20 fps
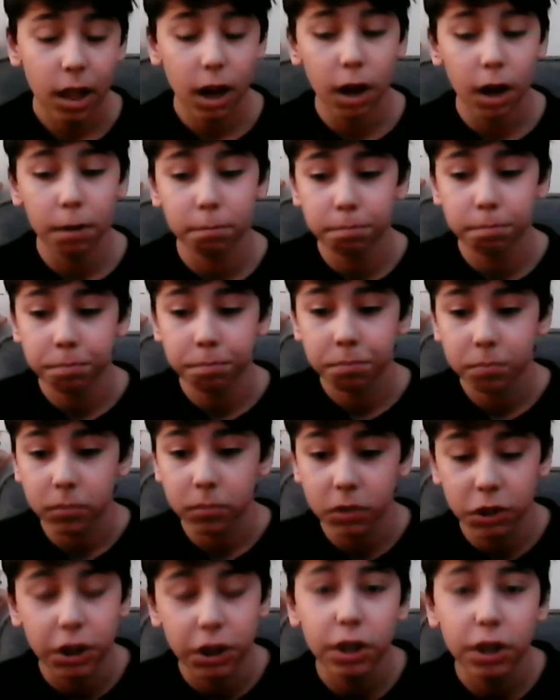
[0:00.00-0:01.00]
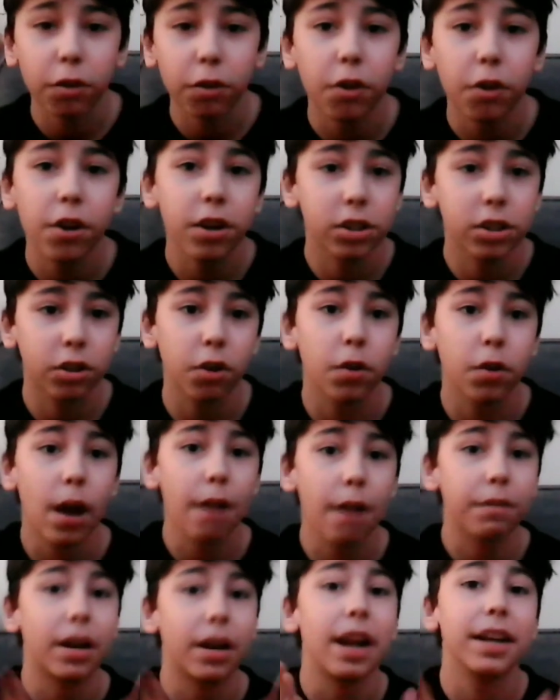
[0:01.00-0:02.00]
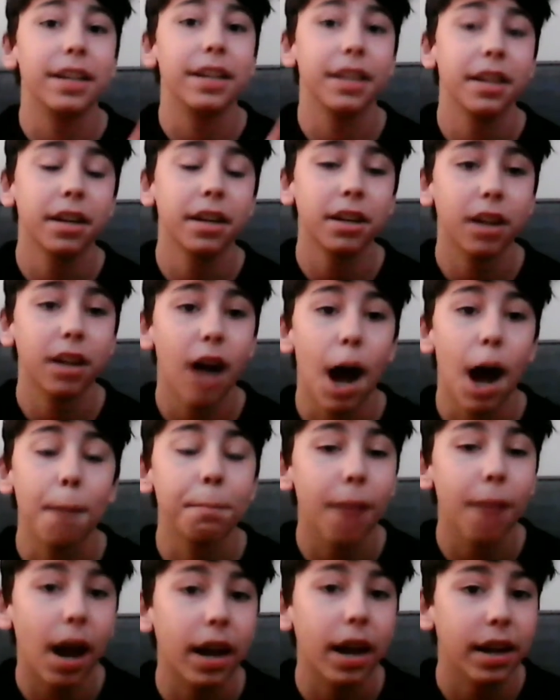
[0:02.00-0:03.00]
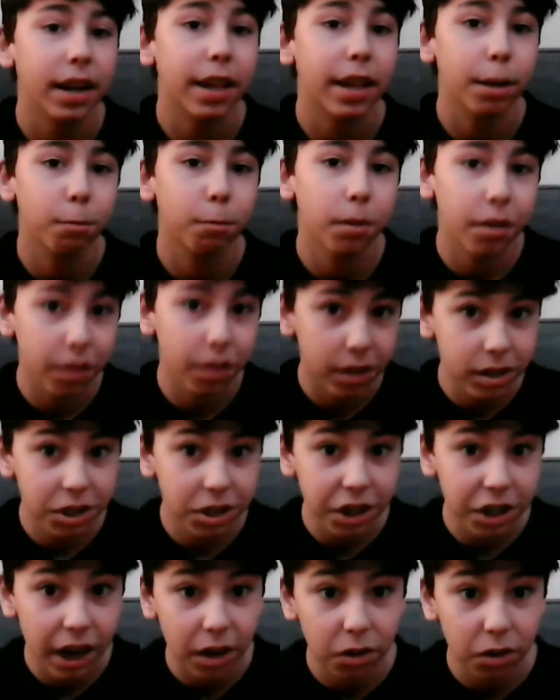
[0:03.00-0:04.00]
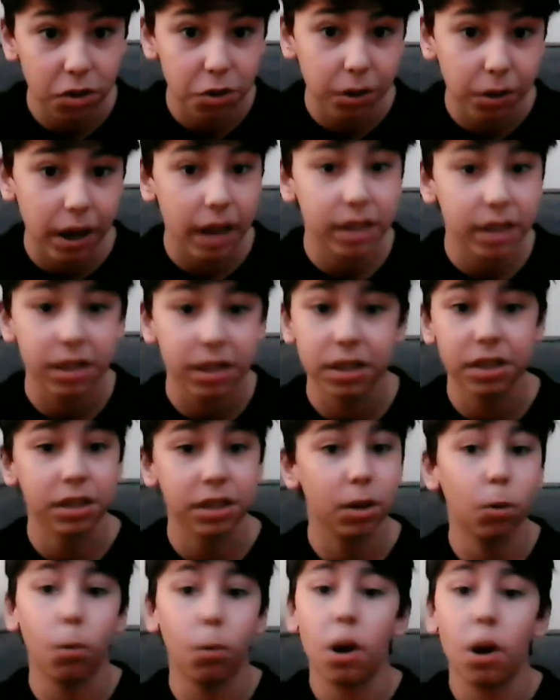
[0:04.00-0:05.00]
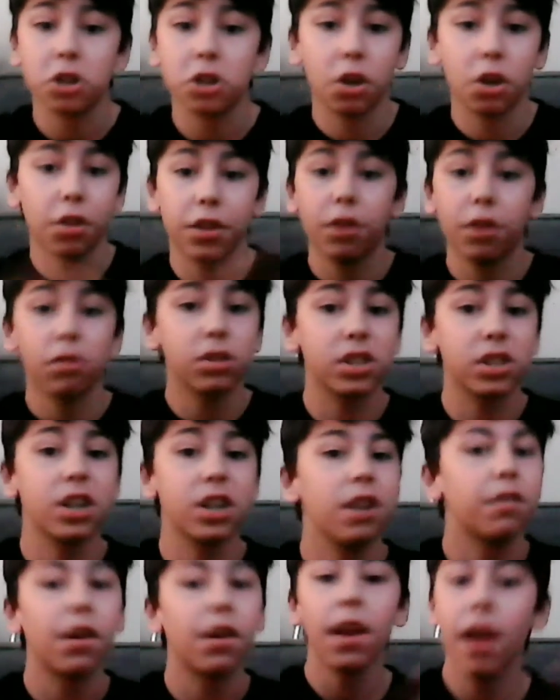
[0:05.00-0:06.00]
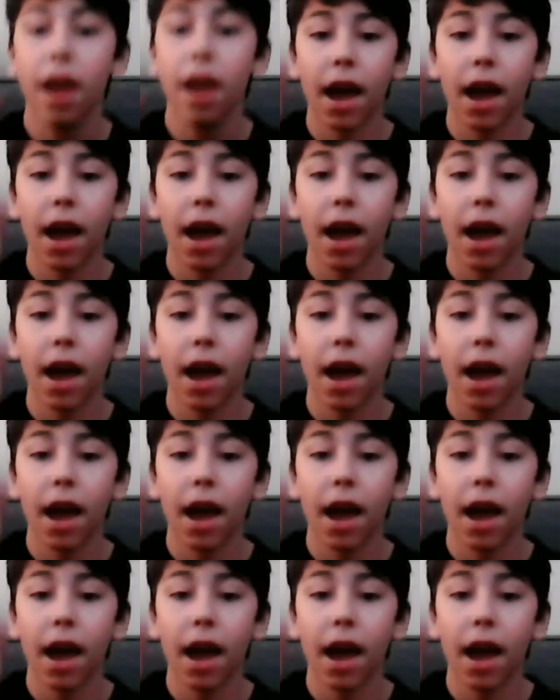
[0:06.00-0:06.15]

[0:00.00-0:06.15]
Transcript: Um, just for so you have an idea, I'm not gonna get rid of this channel. You guys can still watch all the old stuff.